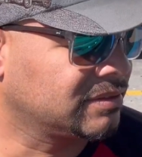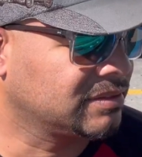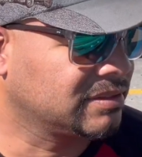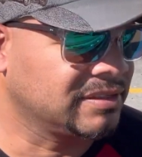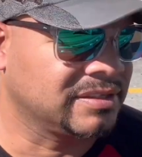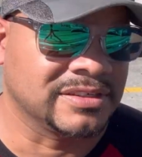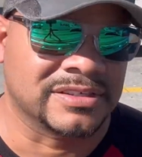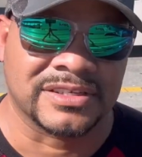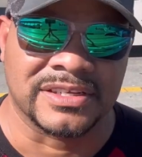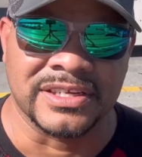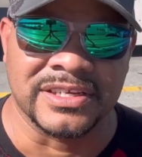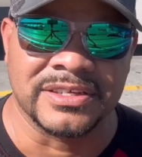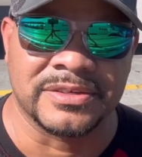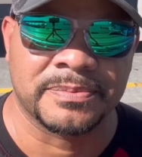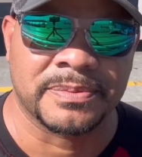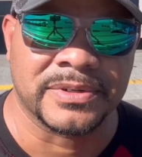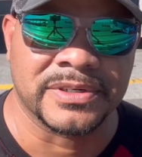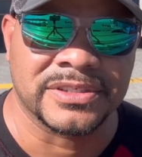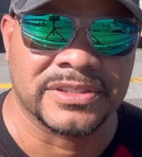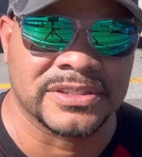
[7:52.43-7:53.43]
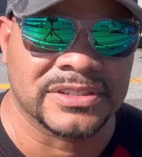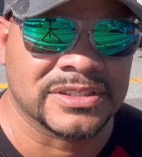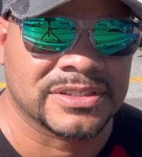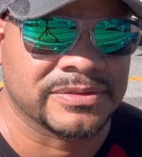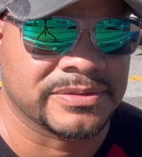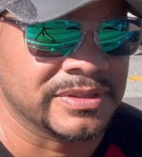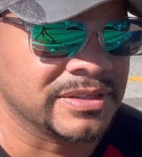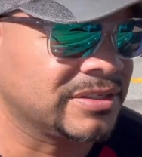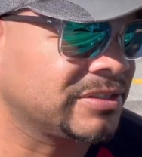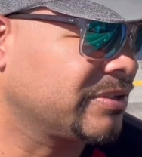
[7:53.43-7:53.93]
this lease purchase
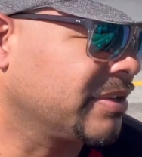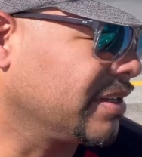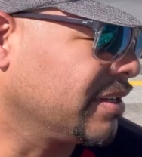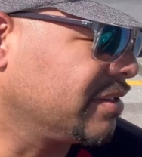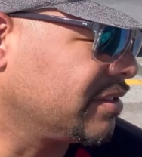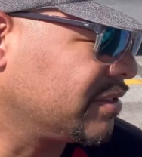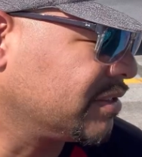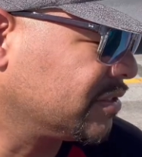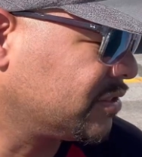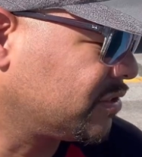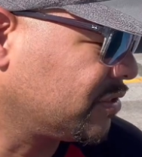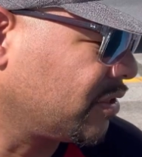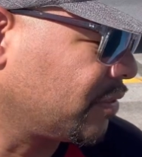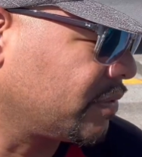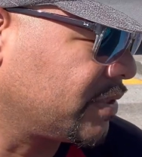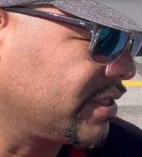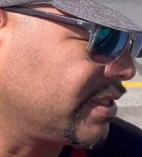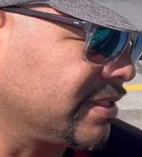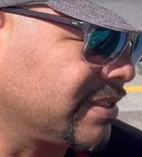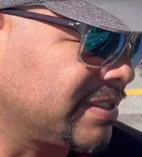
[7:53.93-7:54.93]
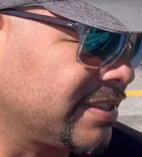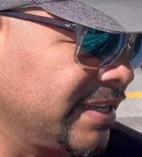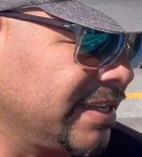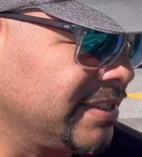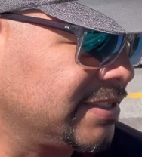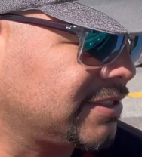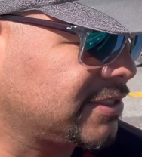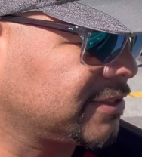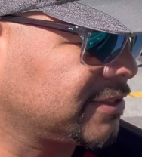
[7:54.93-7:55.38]
with a trailer and truck with TSH.